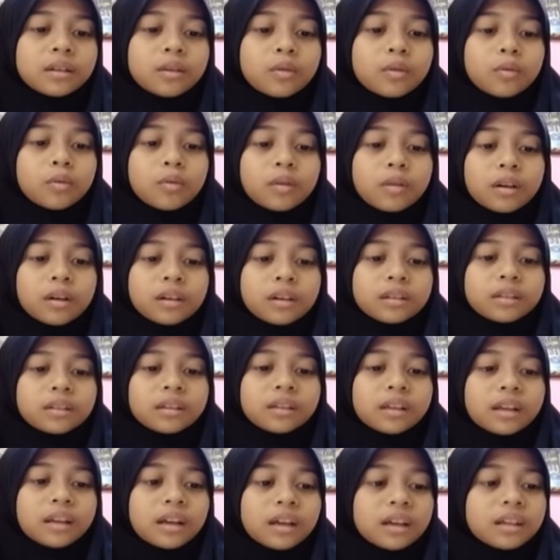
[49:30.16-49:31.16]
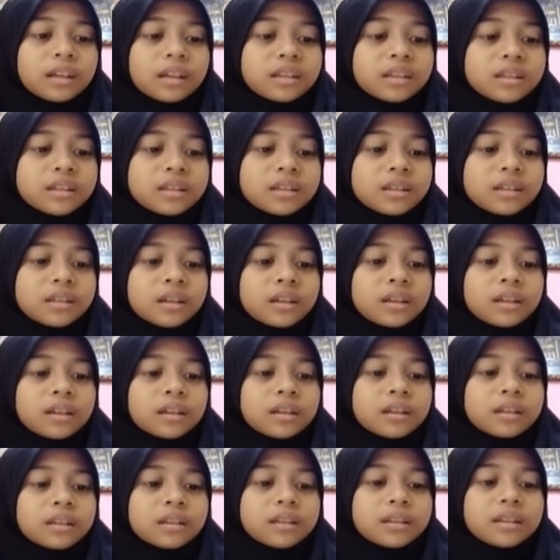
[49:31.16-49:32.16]
quite light.
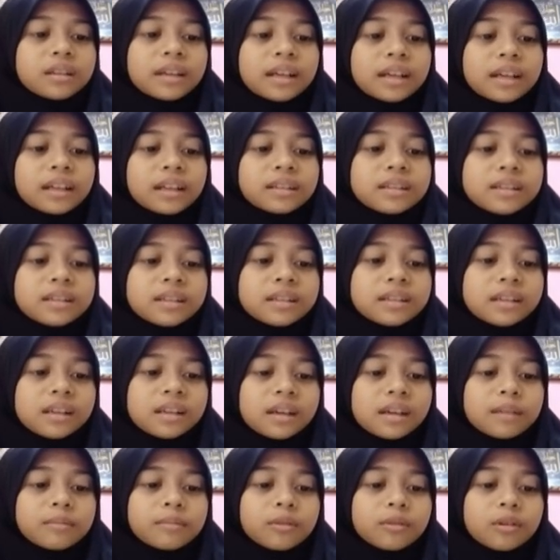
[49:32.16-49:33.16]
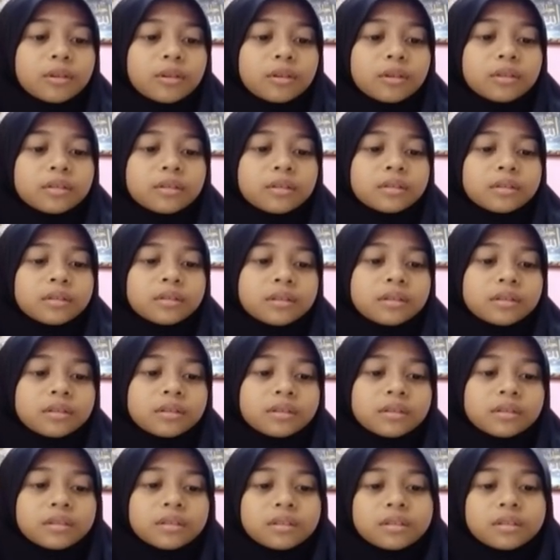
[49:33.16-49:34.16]
Then slap on
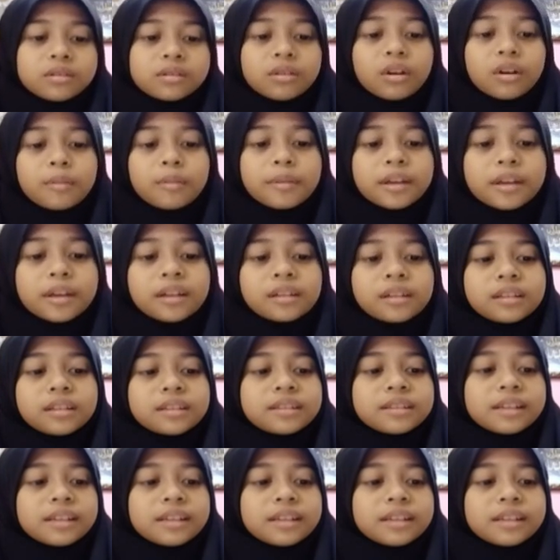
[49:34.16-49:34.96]
strawberry